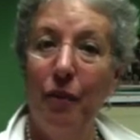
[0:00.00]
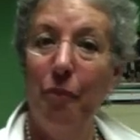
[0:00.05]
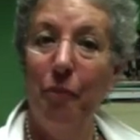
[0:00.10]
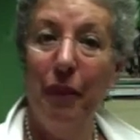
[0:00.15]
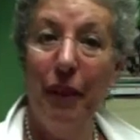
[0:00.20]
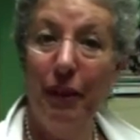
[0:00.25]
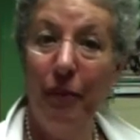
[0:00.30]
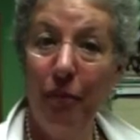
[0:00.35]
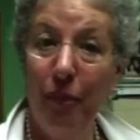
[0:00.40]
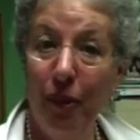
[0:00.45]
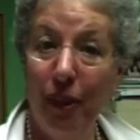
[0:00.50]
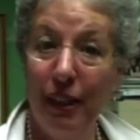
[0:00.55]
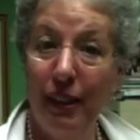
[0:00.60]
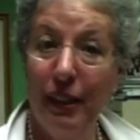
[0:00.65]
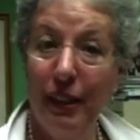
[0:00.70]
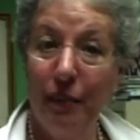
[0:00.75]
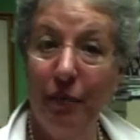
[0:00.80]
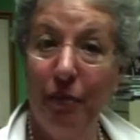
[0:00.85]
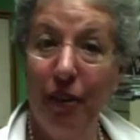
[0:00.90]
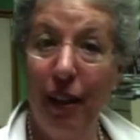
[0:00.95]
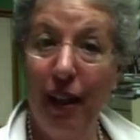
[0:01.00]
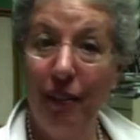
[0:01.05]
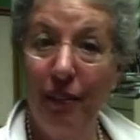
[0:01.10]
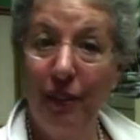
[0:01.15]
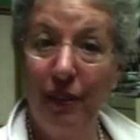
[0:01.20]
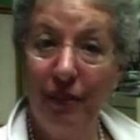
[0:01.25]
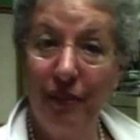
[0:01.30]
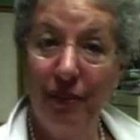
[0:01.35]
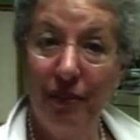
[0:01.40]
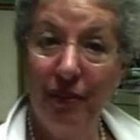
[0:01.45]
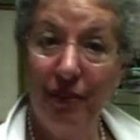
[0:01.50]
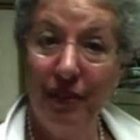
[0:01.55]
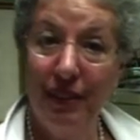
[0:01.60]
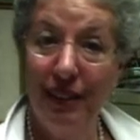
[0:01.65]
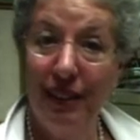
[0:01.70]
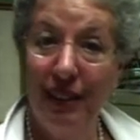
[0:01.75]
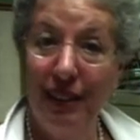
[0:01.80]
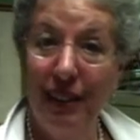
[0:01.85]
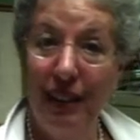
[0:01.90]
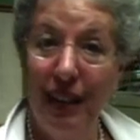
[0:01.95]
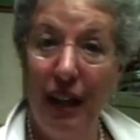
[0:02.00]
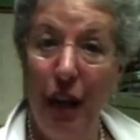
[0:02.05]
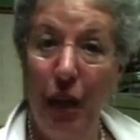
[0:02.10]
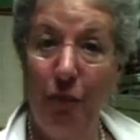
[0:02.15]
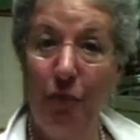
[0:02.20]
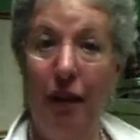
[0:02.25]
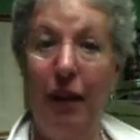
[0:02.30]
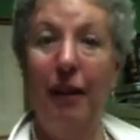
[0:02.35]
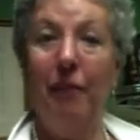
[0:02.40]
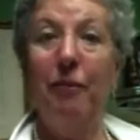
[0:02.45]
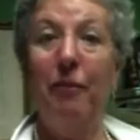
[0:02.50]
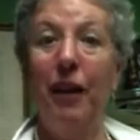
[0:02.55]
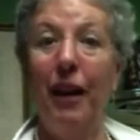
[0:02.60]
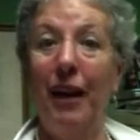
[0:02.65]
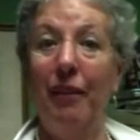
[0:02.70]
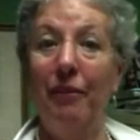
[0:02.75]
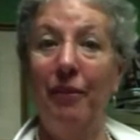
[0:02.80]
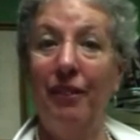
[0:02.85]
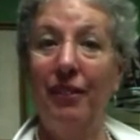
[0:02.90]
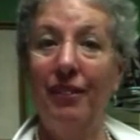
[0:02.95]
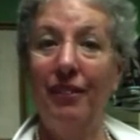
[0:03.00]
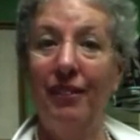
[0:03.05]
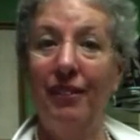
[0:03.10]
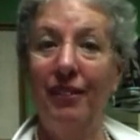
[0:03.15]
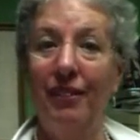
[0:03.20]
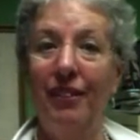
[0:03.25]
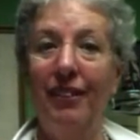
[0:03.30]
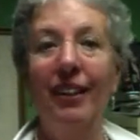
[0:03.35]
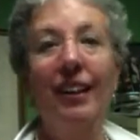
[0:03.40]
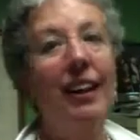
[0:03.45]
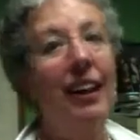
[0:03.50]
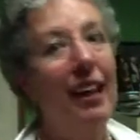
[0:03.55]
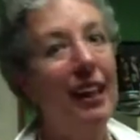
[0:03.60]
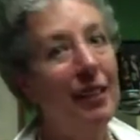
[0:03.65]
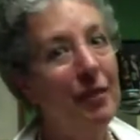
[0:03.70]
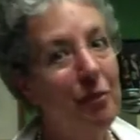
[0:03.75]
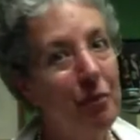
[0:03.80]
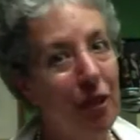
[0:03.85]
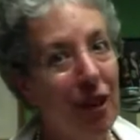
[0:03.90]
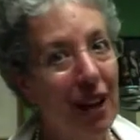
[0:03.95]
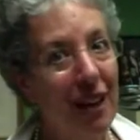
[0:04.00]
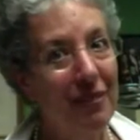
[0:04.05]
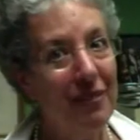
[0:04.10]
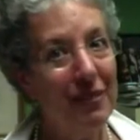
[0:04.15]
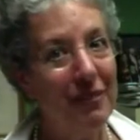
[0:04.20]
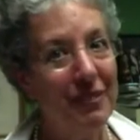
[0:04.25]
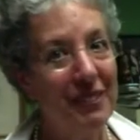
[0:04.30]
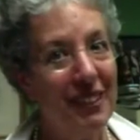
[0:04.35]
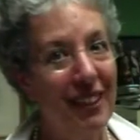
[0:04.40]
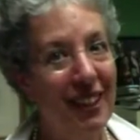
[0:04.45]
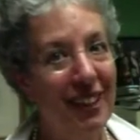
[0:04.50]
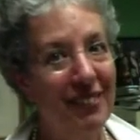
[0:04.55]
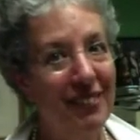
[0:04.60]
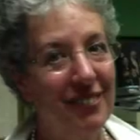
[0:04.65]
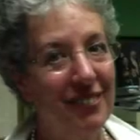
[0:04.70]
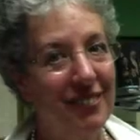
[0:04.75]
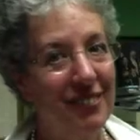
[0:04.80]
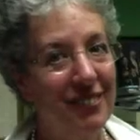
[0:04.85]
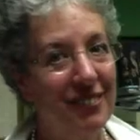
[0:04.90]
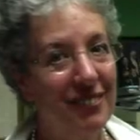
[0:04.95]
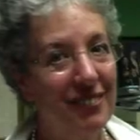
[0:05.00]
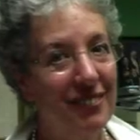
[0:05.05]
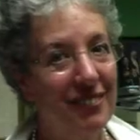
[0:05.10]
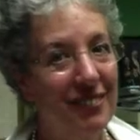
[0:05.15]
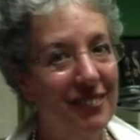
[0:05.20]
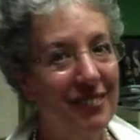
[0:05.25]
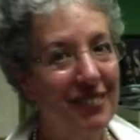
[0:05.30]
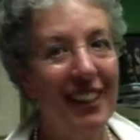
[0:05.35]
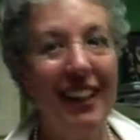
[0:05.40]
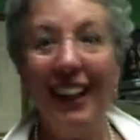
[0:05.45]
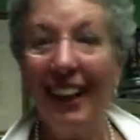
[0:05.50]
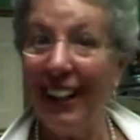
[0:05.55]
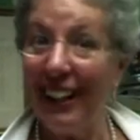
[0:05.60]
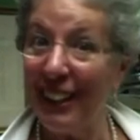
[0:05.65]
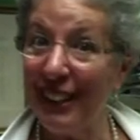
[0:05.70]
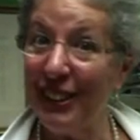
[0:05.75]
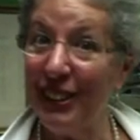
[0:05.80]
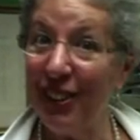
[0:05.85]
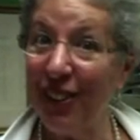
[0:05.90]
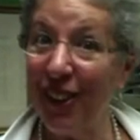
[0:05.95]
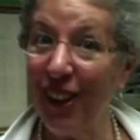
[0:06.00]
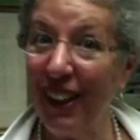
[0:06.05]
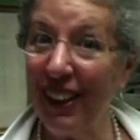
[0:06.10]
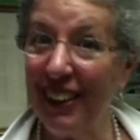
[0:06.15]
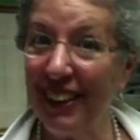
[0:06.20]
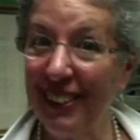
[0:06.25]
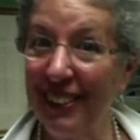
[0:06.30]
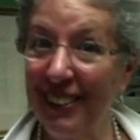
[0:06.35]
Pinpoint the problem, pump up, and problem solve. Enjoy.